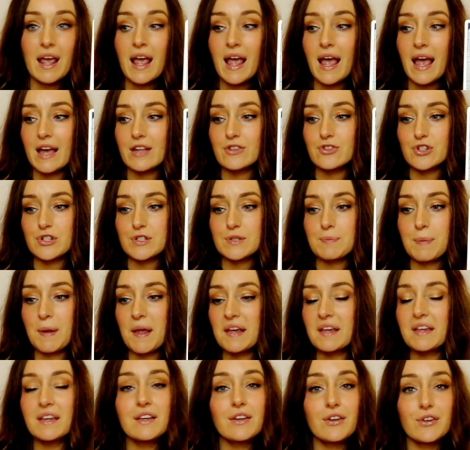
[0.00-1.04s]
And just
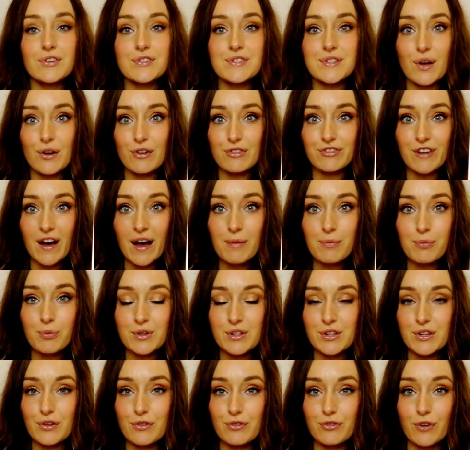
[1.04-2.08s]
picking yourself up when
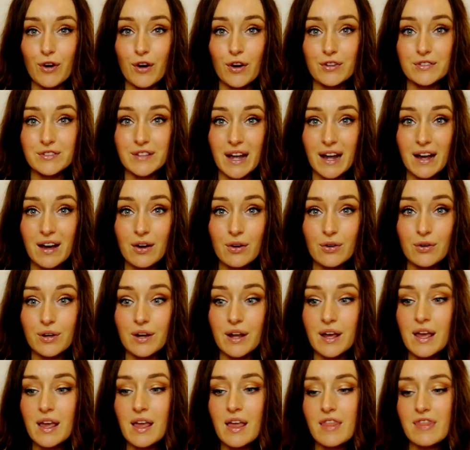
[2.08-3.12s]
you fall down,
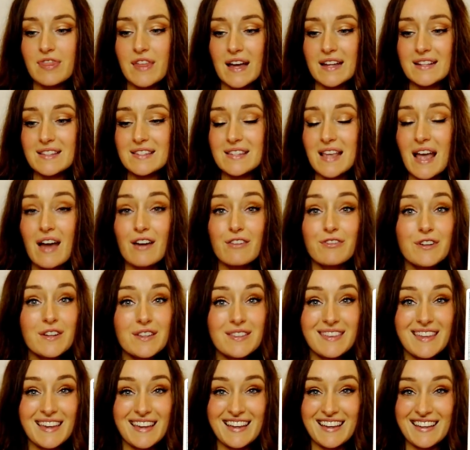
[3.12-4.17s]
that's
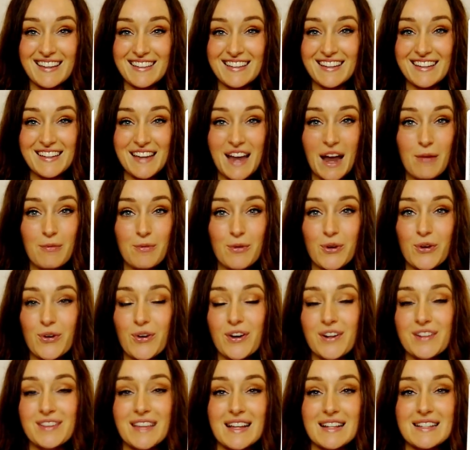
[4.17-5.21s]
everything,
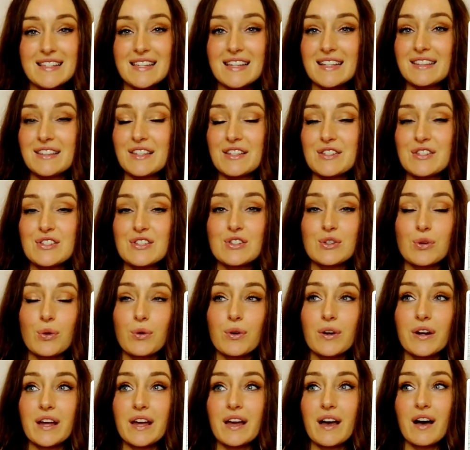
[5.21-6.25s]
Capricorn. That's like the
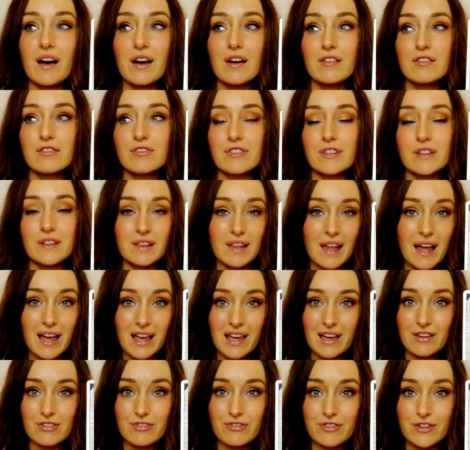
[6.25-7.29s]
story of
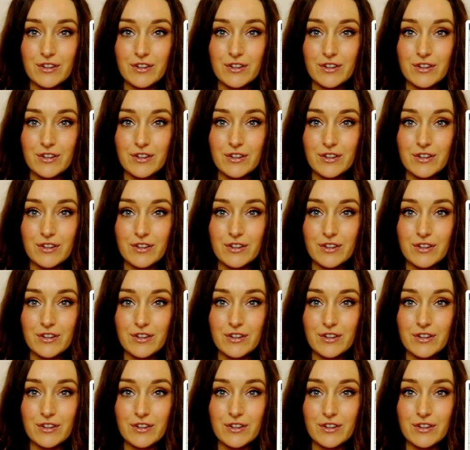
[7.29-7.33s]
life.